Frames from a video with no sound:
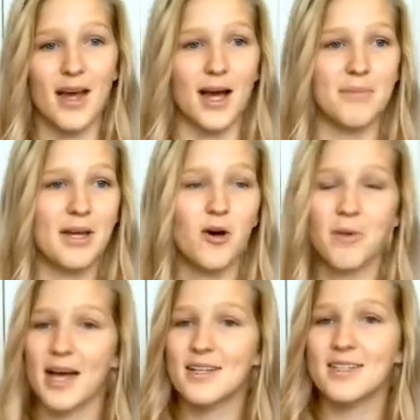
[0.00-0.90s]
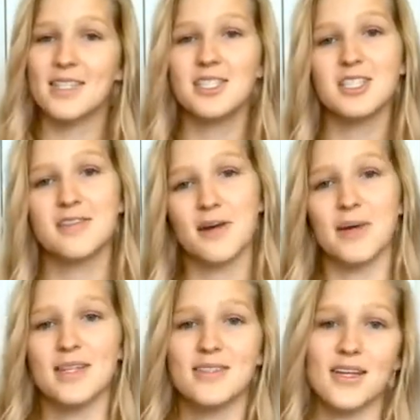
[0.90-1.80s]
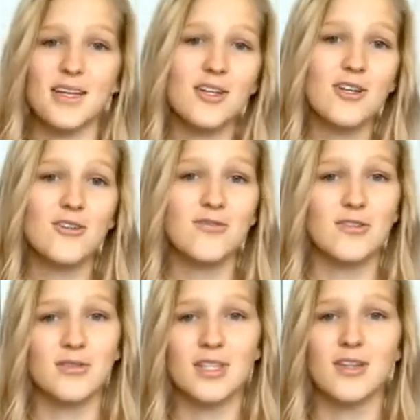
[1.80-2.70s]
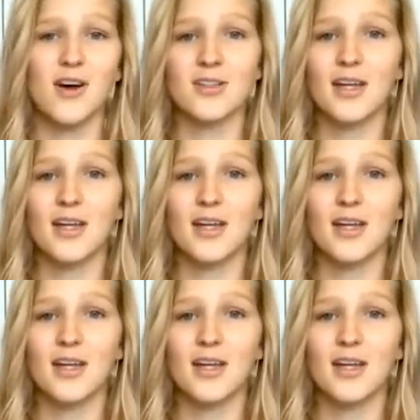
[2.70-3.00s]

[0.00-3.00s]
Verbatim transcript: I may go back to teaching. I may stay here for a really long